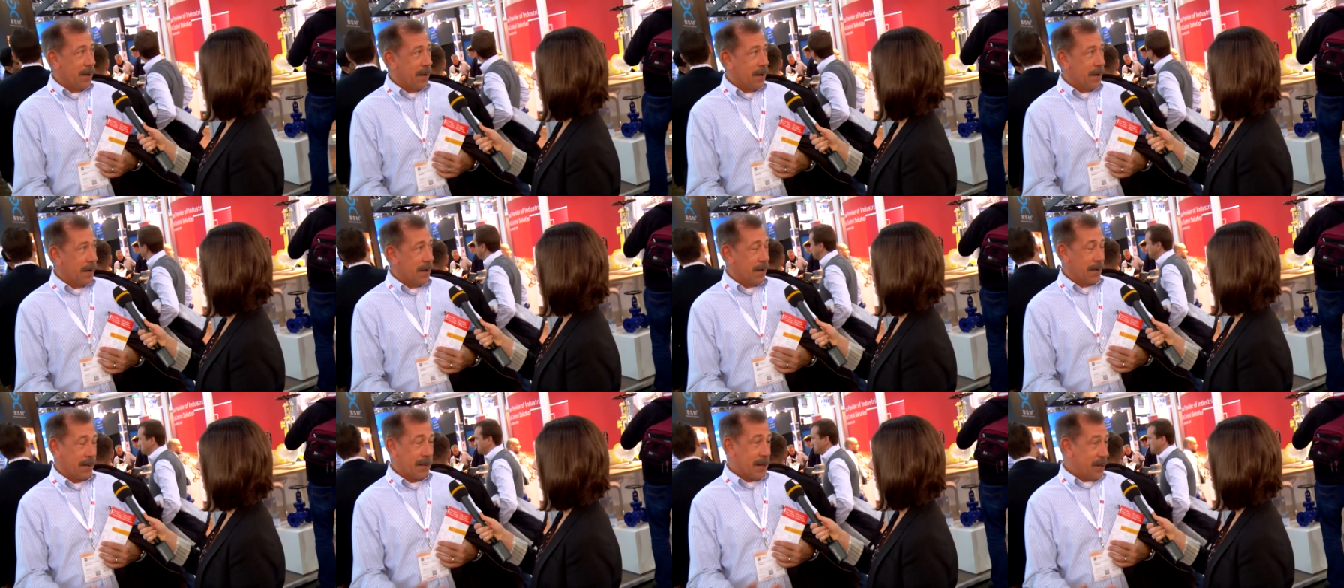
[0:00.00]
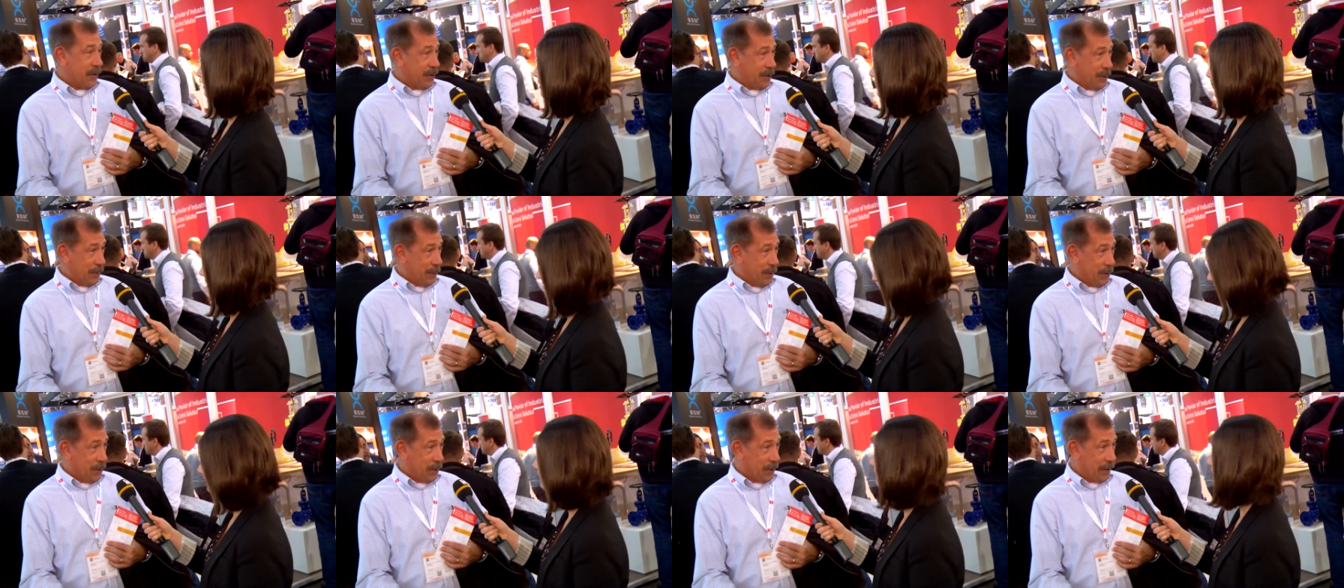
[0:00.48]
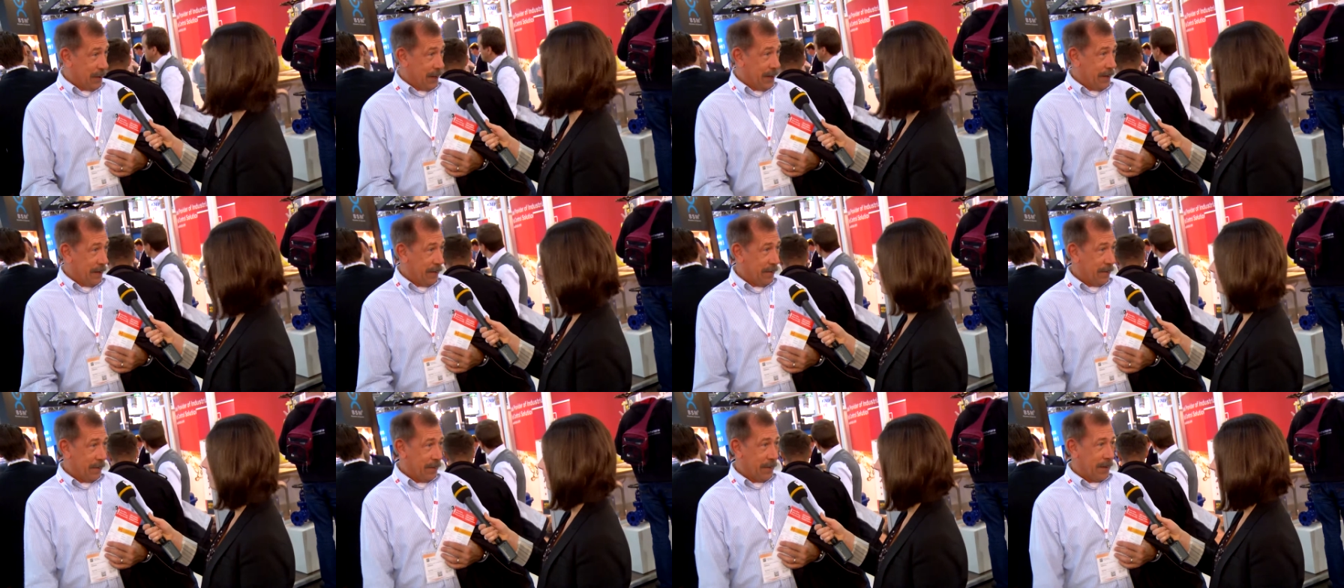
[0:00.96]
uh, customers are
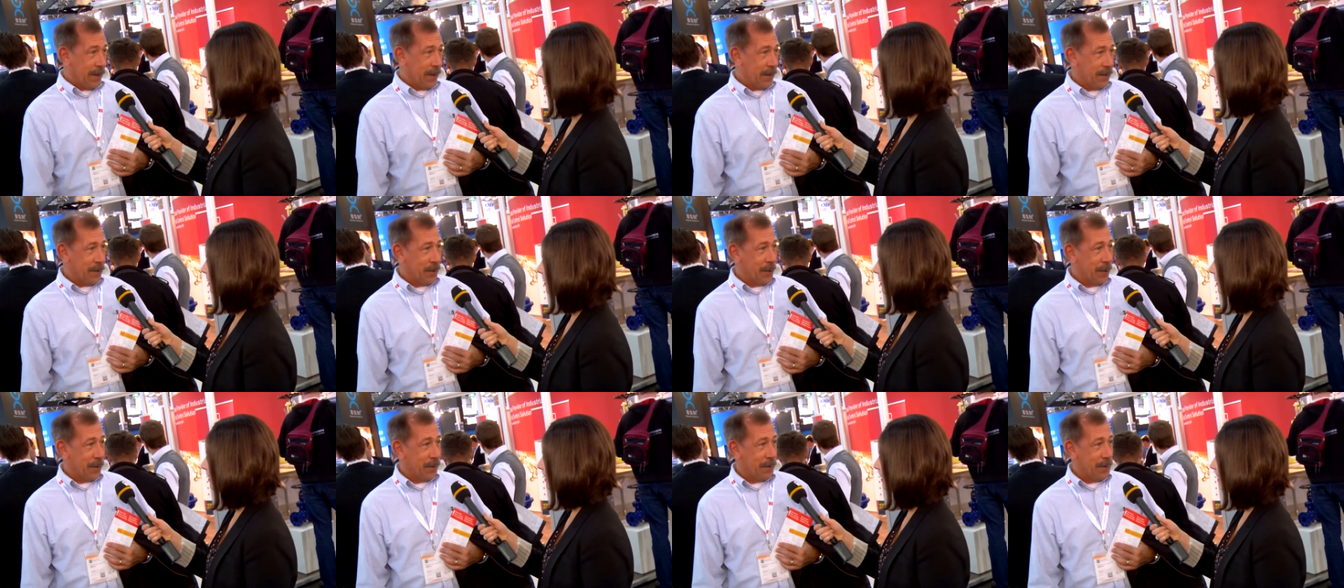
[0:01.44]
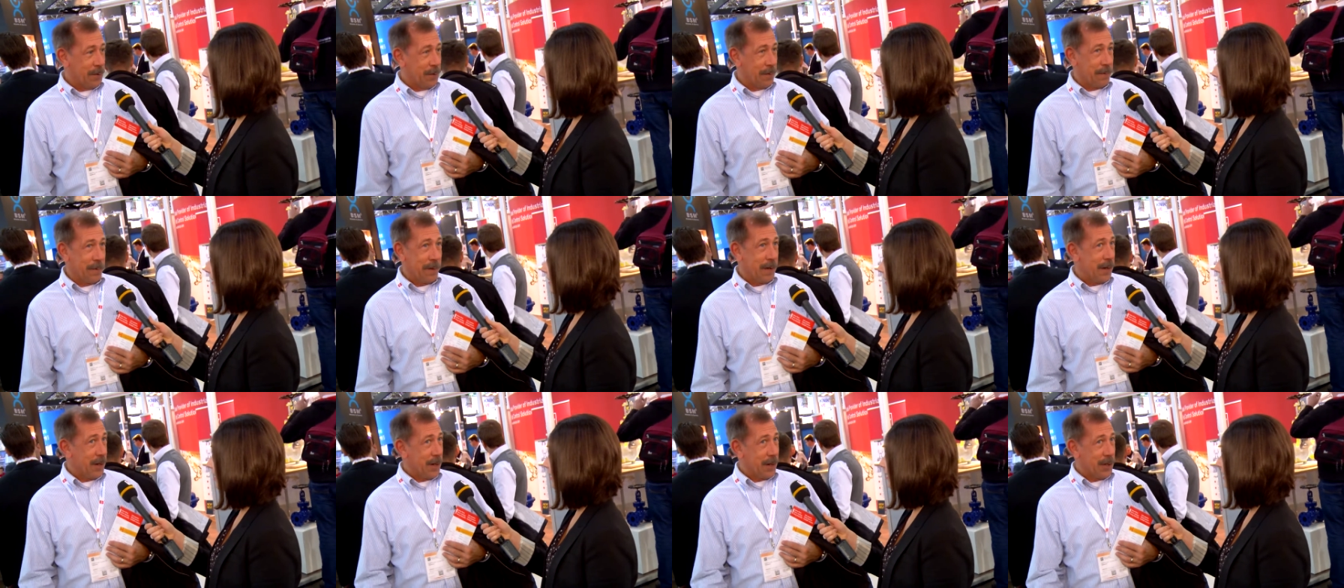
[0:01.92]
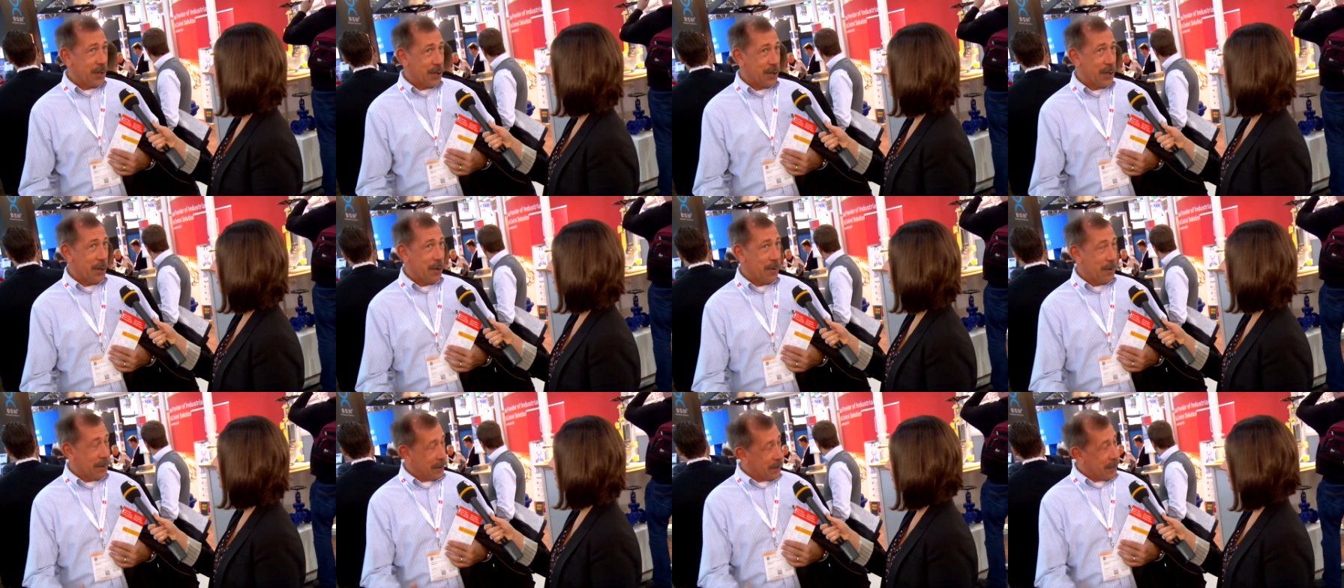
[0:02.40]
here, and so it's a very good
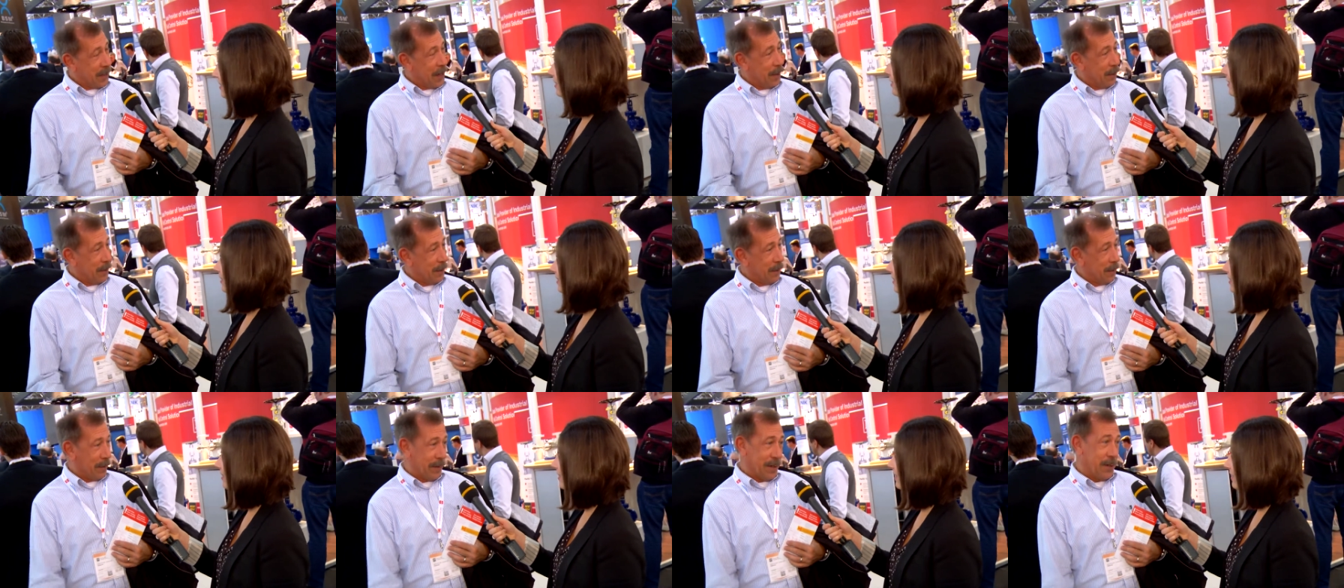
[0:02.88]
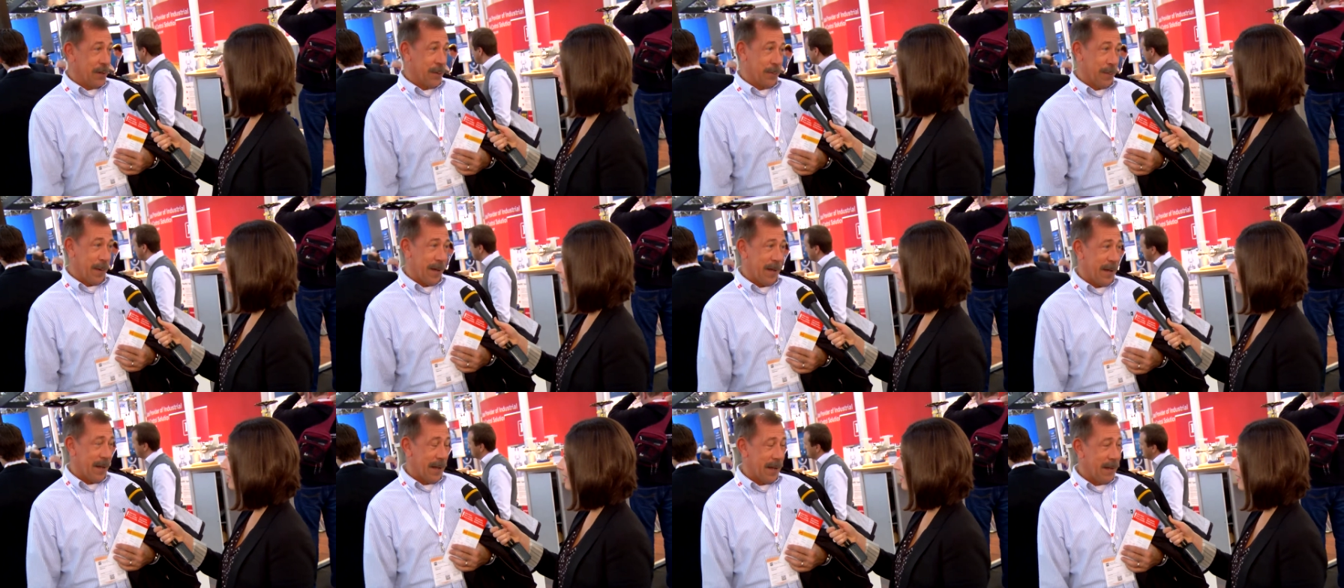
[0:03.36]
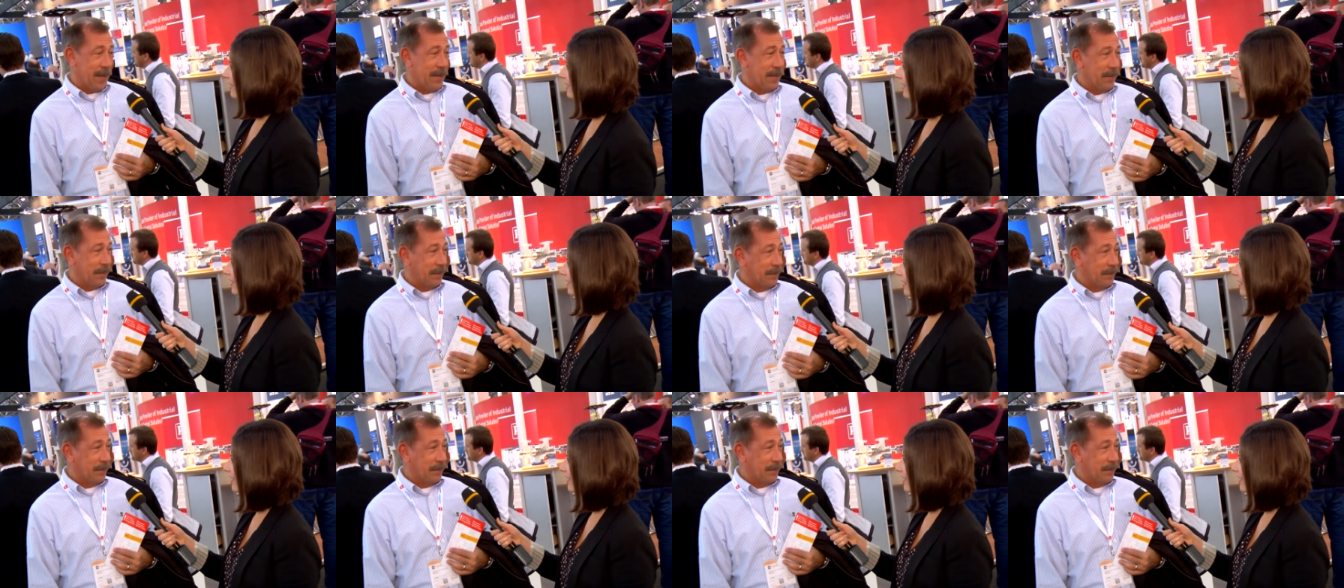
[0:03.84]
show to come and participate at.